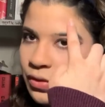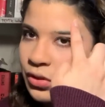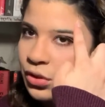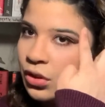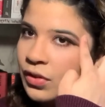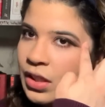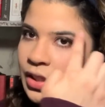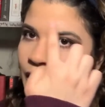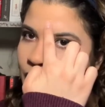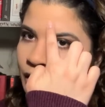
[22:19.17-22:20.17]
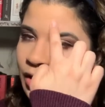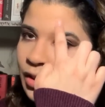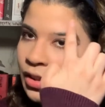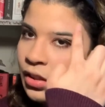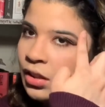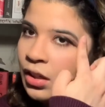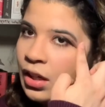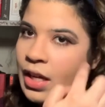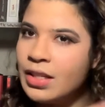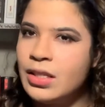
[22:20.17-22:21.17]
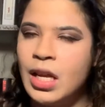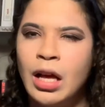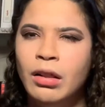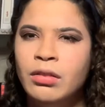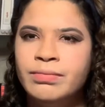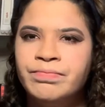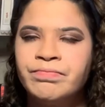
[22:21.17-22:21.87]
served as a tell